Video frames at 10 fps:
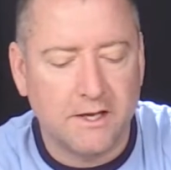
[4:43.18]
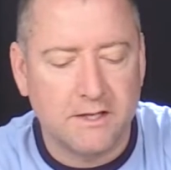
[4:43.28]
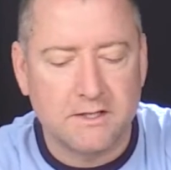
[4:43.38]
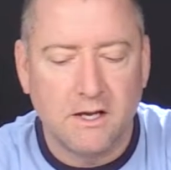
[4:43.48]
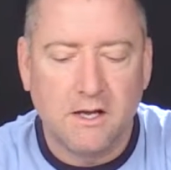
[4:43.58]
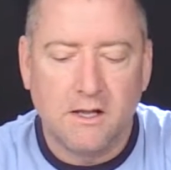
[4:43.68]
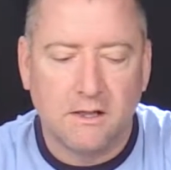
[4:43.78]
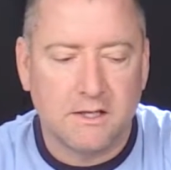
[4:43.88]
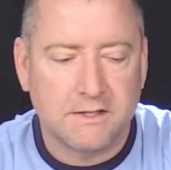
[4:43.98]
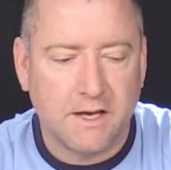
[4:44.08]
is,
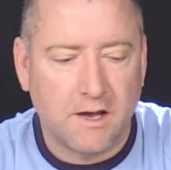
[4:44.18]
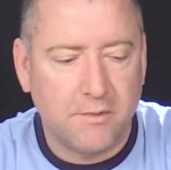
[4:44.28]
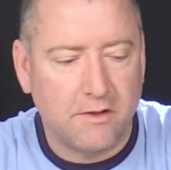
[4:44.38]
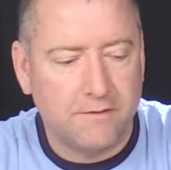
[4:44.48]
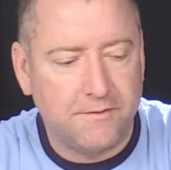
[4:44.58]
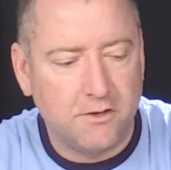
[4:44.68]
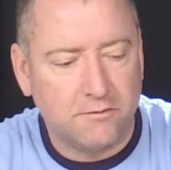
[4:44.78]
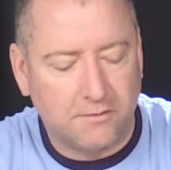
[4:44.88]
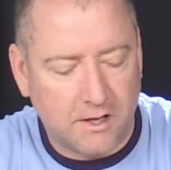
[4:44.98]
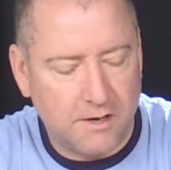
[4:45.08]
let's say I'm out in the
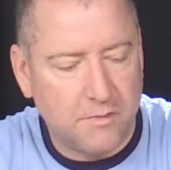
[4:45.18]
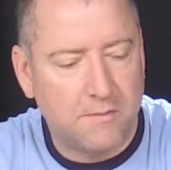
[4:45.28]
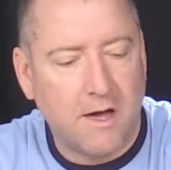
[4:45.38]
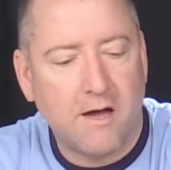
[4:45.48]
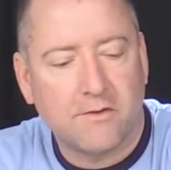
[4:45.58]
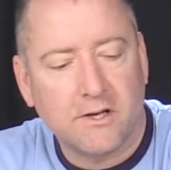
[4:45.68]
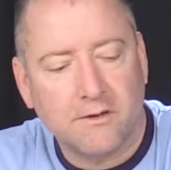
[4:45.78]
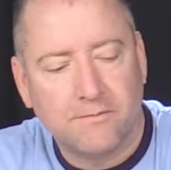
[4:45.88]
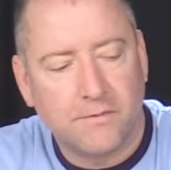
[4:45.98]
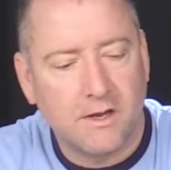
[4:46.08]
field flying my Mavic,
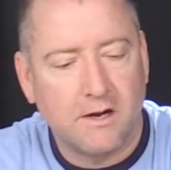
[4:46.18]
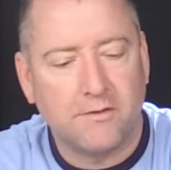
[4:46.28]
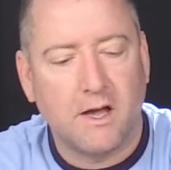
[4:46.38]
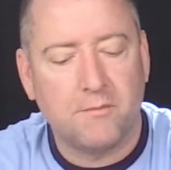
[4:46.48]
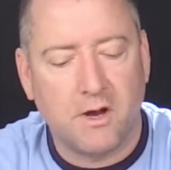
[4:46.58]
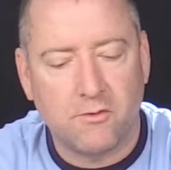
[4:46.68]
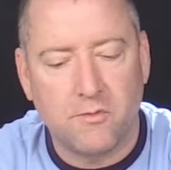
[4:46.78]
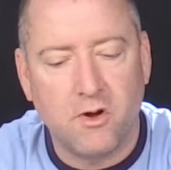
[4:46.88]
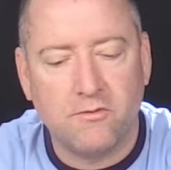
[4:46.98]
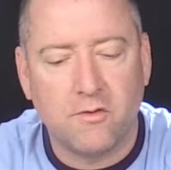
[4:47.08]
and I've got my
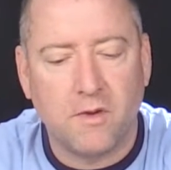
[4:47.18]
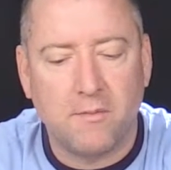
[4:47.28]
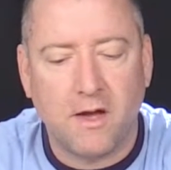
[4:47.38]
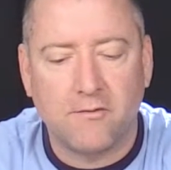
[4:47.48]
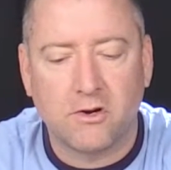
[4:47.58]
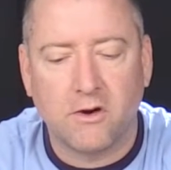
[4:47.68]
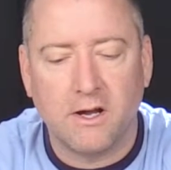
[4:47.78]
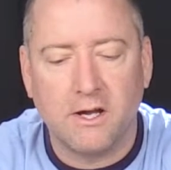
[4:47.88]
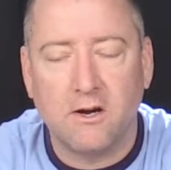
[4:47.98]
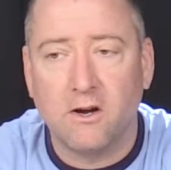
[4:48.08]
remote from my Mavic
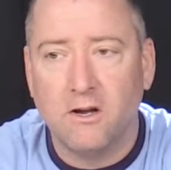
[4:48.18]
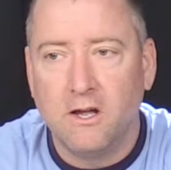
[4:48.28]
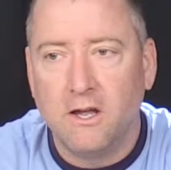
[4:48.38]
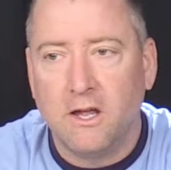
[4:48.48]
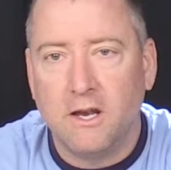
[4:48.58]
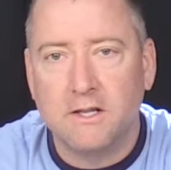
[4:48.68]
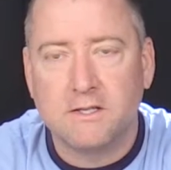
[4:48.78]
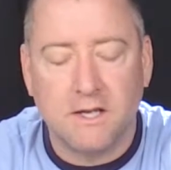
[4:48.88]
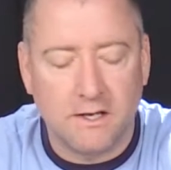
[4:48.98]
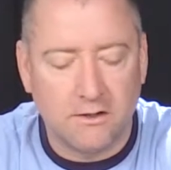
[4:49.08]
right here, and
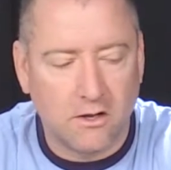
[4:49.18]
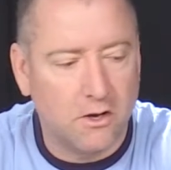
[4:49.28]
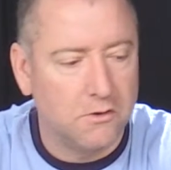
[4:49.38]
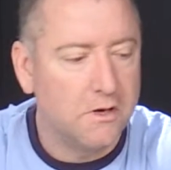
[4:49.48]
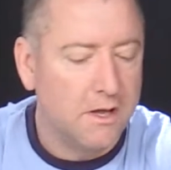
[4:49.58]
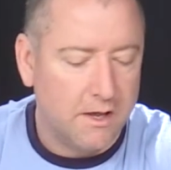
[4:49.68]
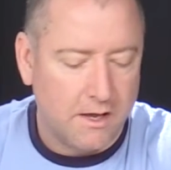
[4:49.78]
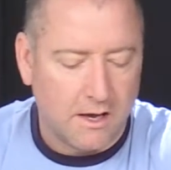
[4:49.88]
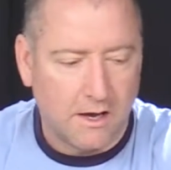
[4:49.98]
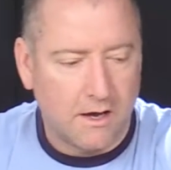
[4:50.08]
it's getting low.
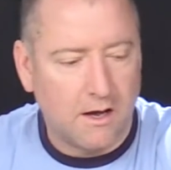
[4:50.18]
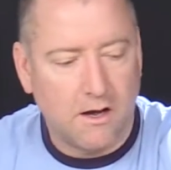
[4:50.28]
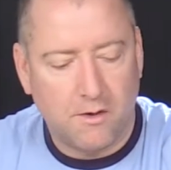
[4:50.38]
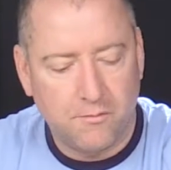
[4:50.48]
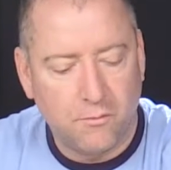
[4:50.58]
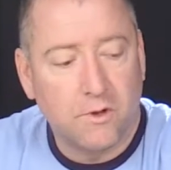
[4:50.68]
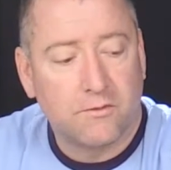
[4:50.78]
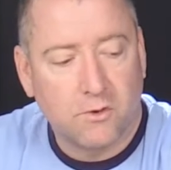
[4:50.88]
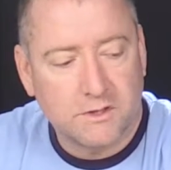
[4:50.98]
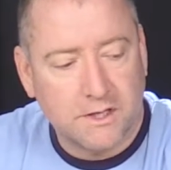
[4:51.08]
Well,
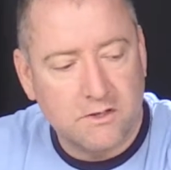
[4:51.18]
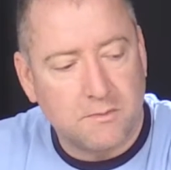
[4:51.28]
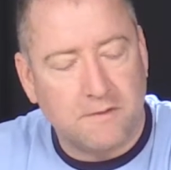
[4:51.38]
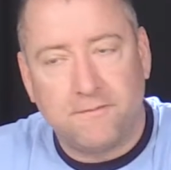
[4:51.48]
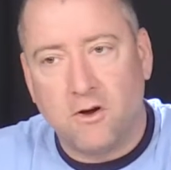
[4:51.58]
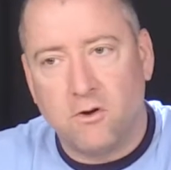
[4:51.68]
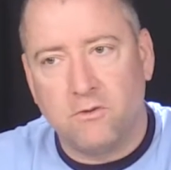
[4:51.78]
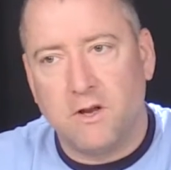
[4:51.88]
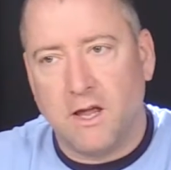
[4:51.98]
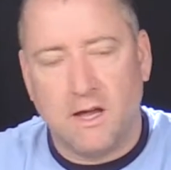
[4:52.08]
of course, I use my
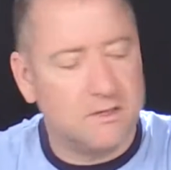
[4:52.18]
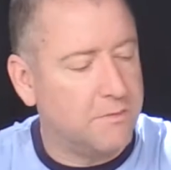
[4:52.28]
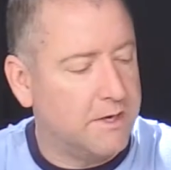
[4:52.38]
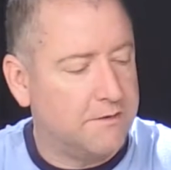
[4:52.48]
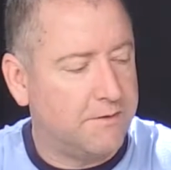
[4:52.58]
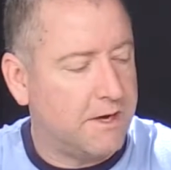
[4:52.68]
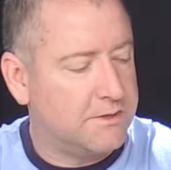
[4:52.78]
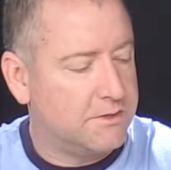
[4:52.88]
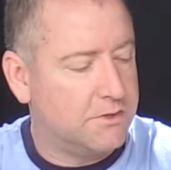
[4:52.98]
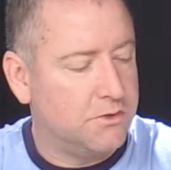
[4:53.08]
phone as my
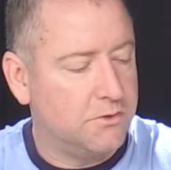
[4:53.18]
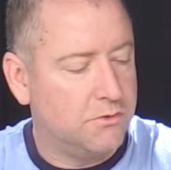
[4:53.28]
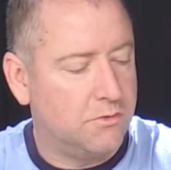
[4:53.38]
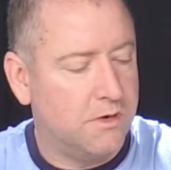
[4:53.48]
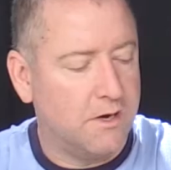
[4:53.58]
device to